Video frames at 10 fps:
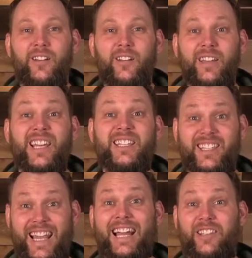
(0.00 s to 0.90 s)
Yes,
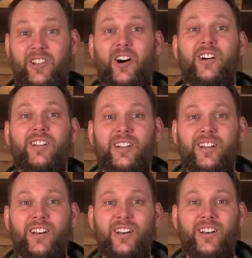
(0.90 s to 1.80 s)
that Saul.
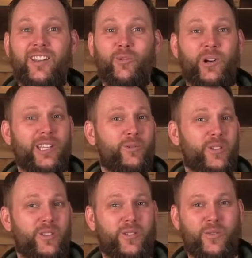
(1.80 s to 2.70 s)
The one that
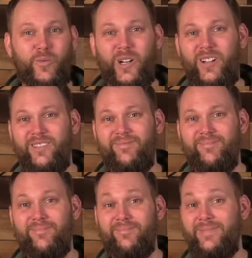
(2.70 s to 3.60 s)
was, well,
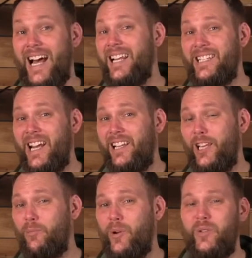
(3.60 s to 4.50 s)
not exactly
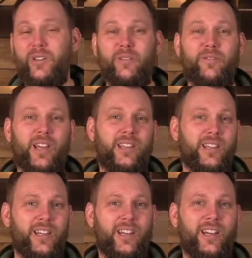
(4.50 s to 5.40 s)
a person of faith.
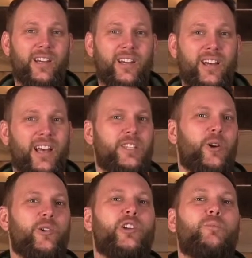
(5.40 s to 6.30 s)
As you
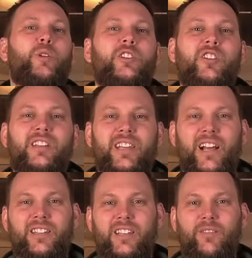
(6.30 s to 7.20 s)
heard in our preaching
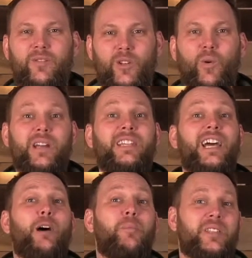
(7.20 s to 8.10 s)
text, he was quite the
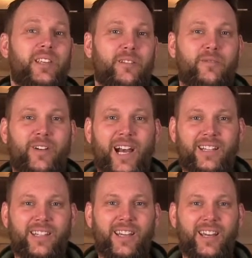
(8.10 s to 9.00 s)
opposite, in
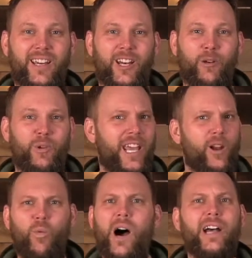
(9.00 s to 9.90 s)
fact. But he had a
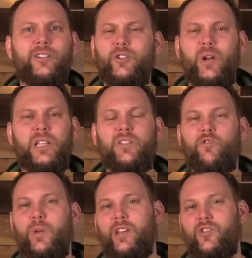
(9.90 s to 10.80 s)
wild
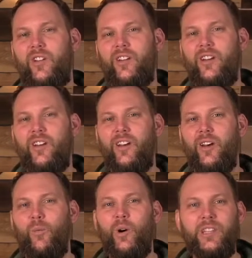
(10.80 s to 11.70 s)
transformation,
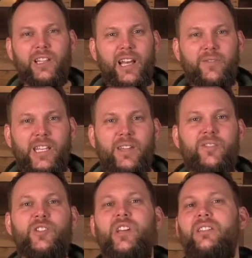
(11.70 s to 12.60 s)
one that left
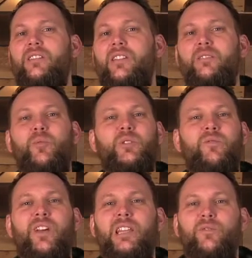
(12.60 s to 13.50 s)
even Jesus' most
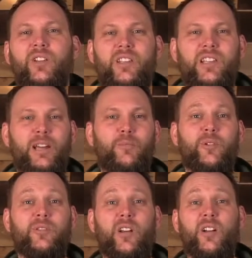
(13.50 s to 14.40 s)
faithful
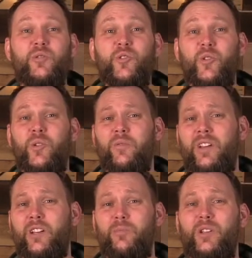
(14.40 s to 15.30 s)
disciples unsure if
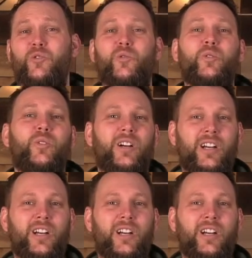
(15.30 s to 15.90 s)
it could be true.